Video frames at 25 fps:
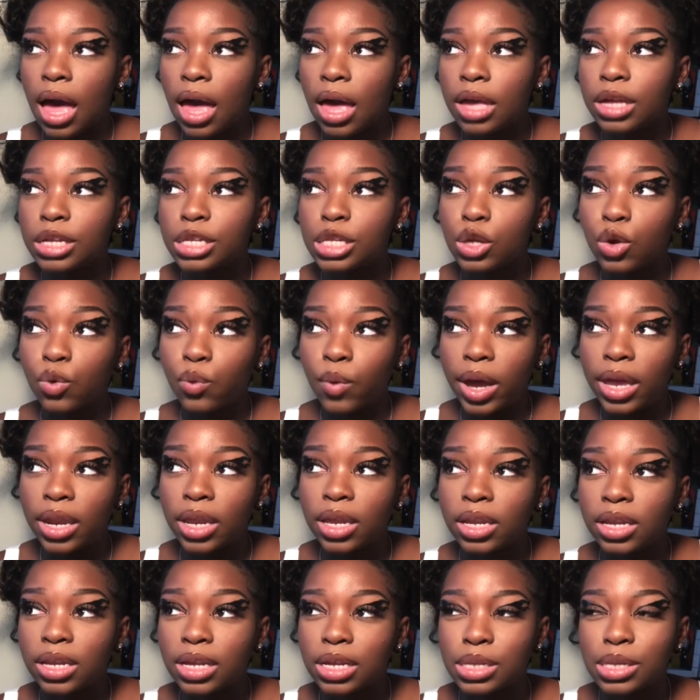It's a
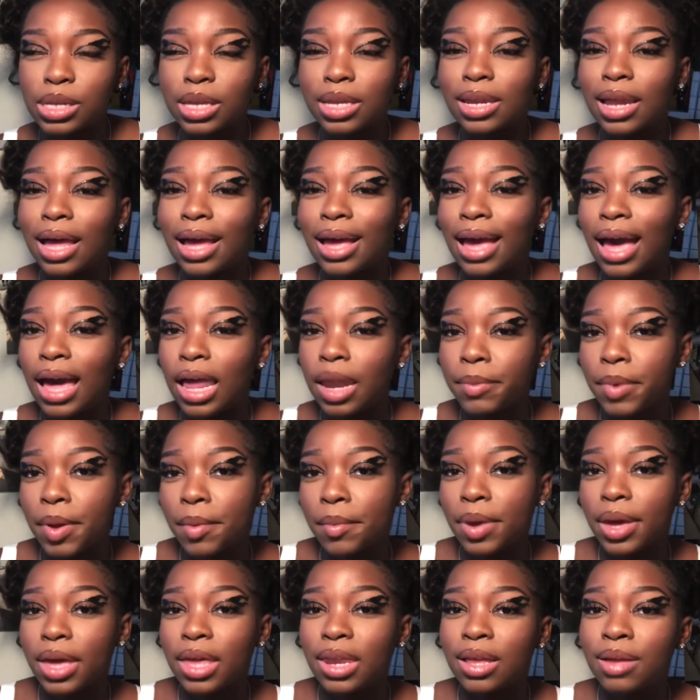waiting list, and like
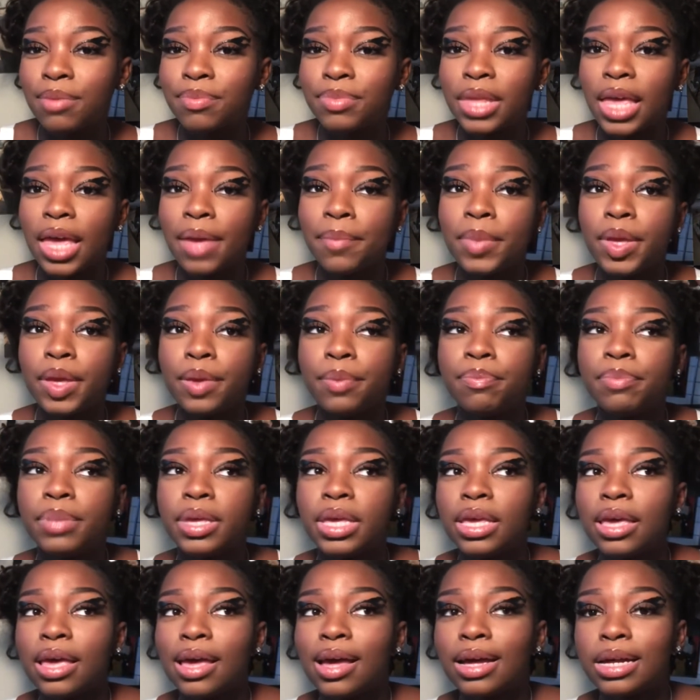Alabama A&M, they be
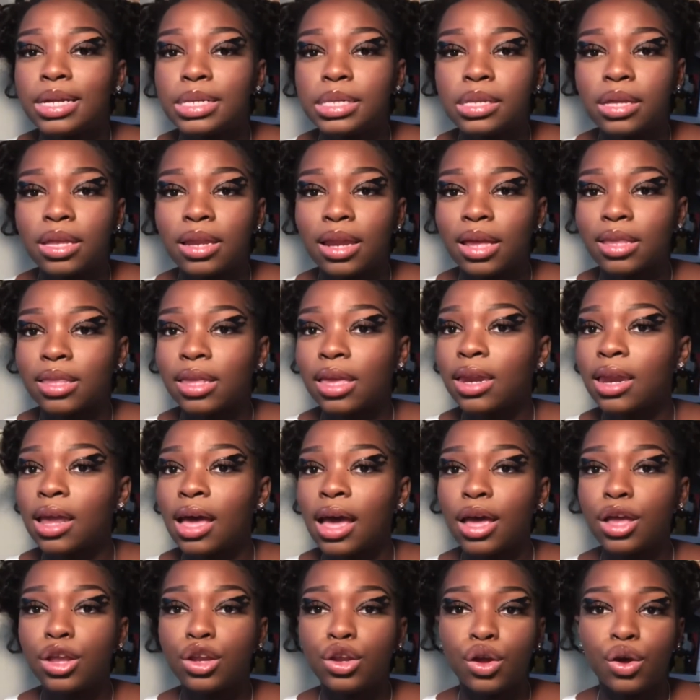BSing, like they're
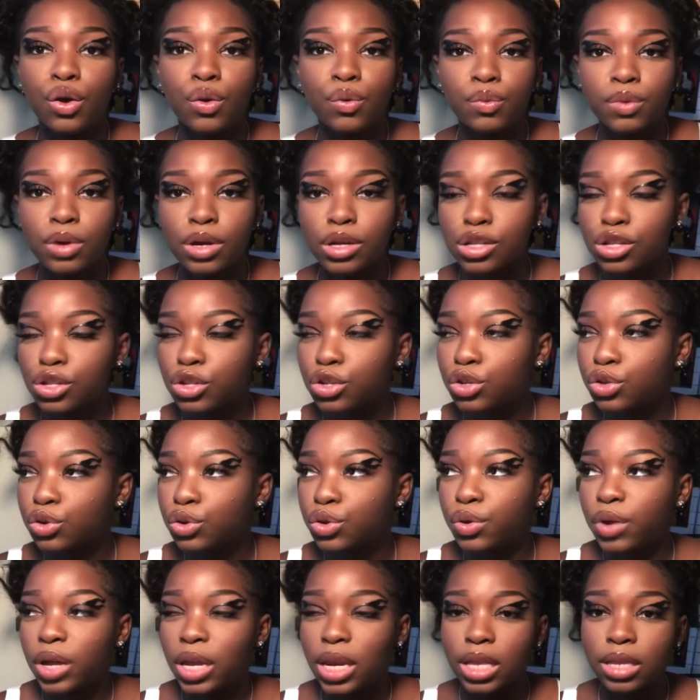not in no rush to
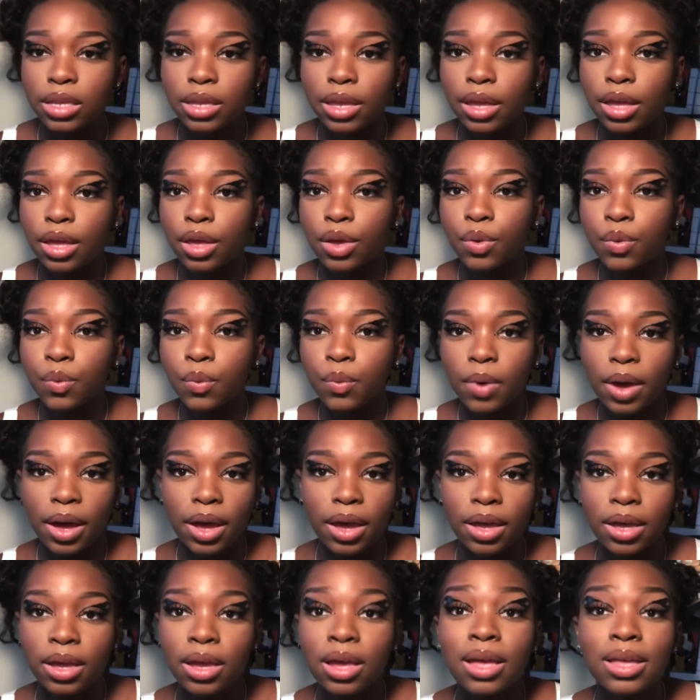do anything
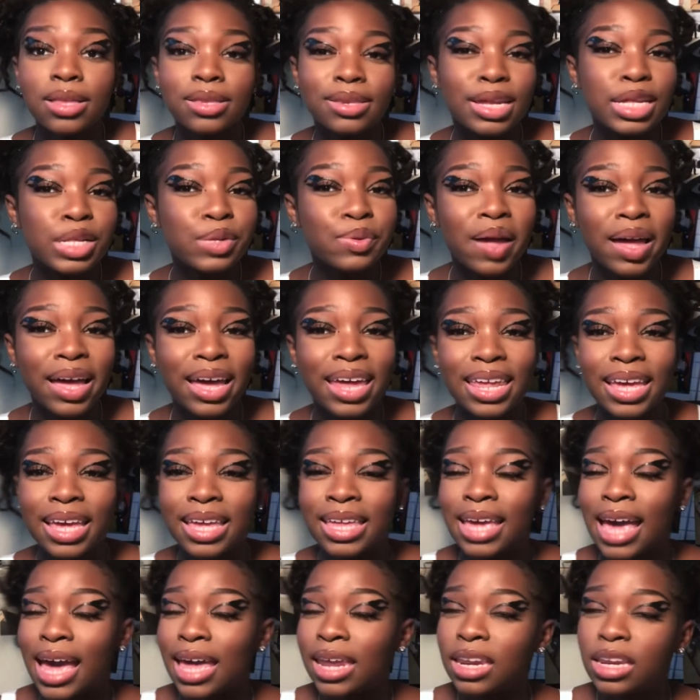right. That's why I gotta
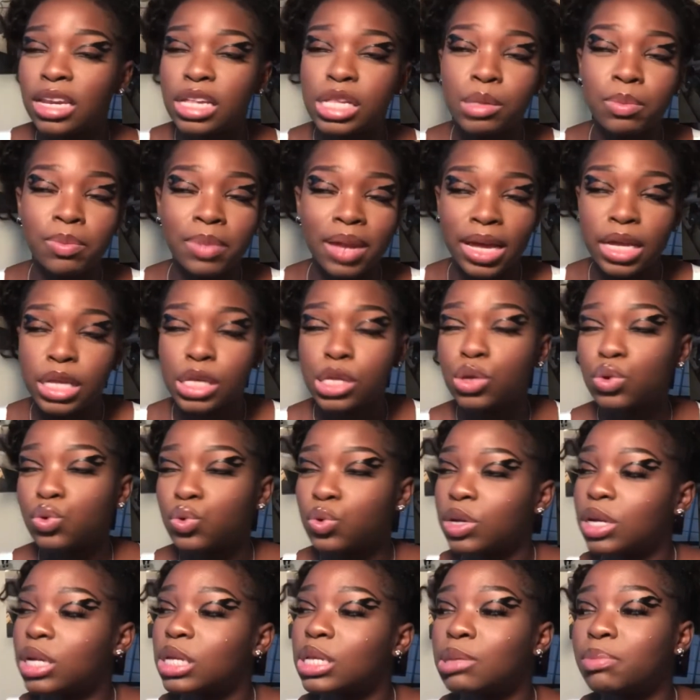get out of this black school,
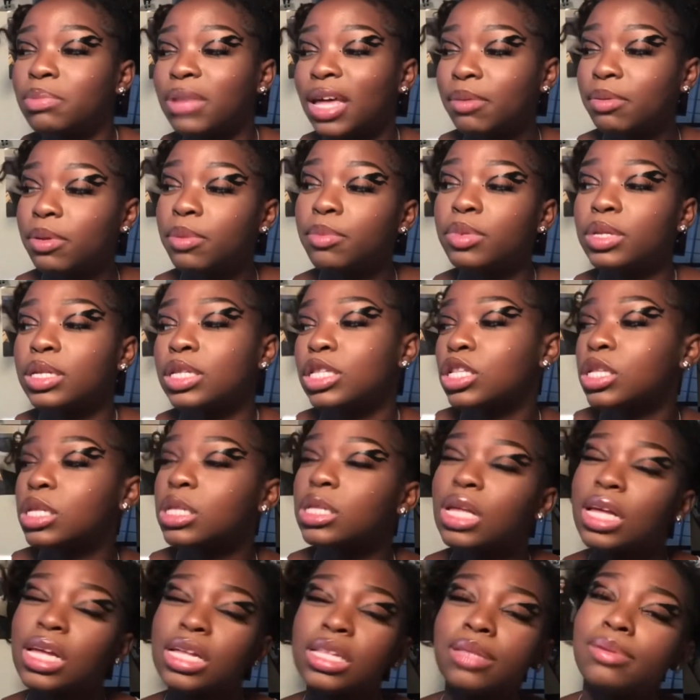because black people
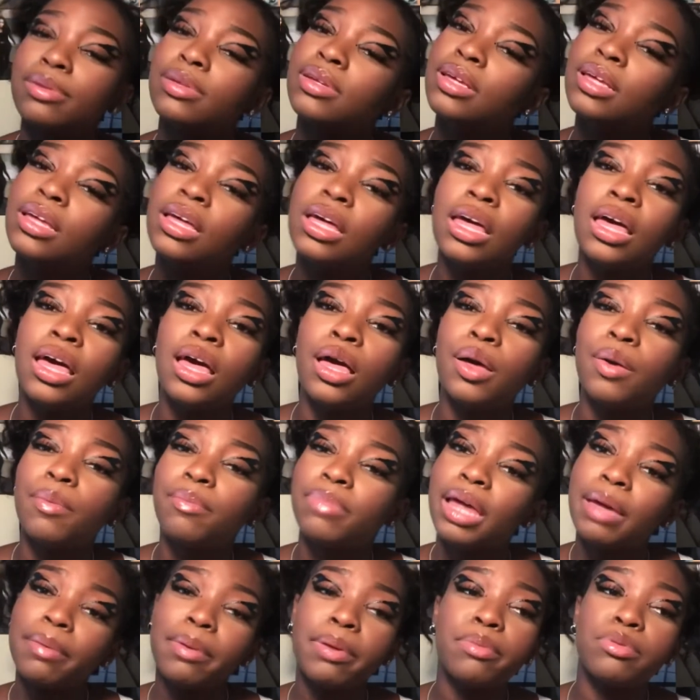
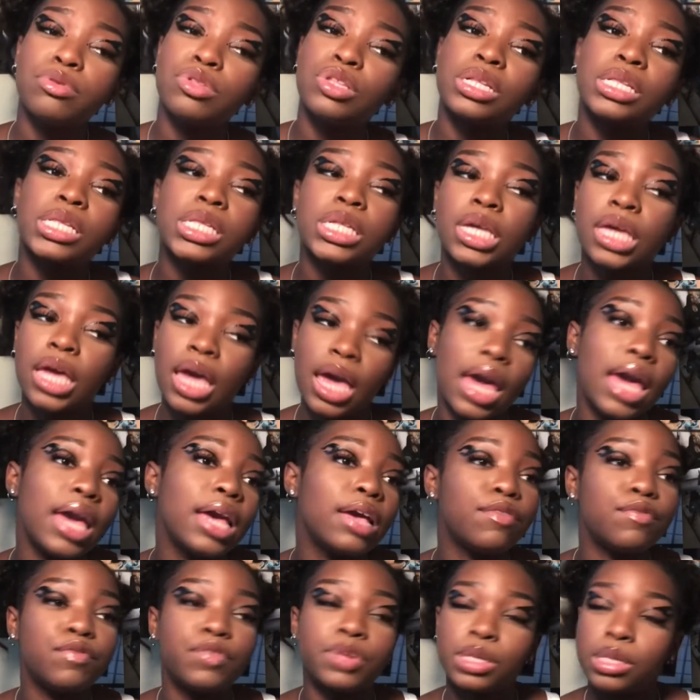just
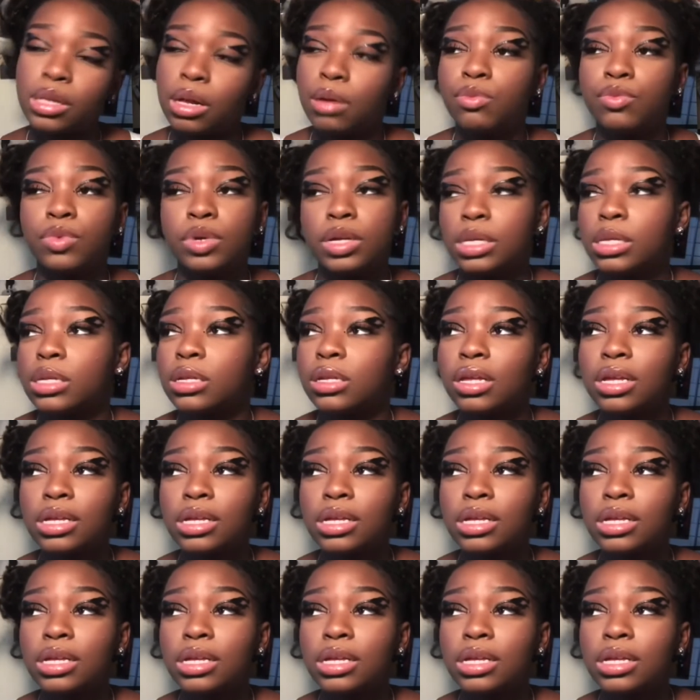can't for some reason.